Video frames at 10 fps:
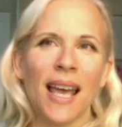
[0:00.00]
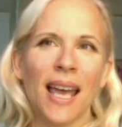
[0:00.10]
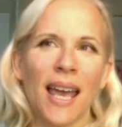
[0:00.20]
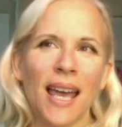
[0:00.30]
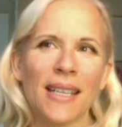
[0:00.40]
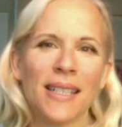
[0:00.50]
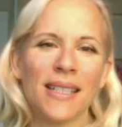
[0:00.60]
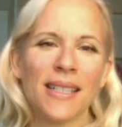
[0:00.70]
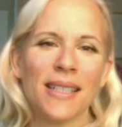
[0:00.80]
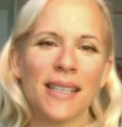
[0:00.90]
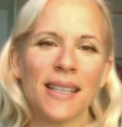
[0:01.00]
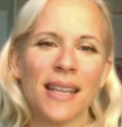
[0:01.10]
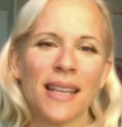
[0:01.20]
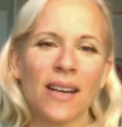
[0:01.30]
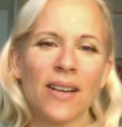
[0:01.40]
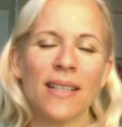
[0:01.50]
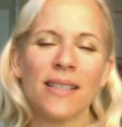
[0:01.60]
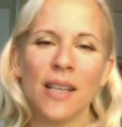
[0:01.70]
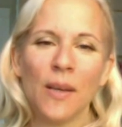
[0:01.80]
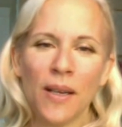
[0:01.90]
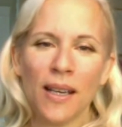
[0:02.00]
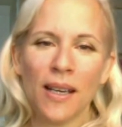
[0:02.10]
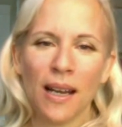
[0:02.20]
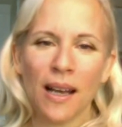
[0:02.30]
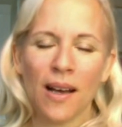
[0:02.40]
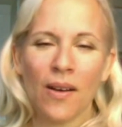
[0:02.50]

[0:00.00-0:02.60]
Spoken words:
And there is a deepening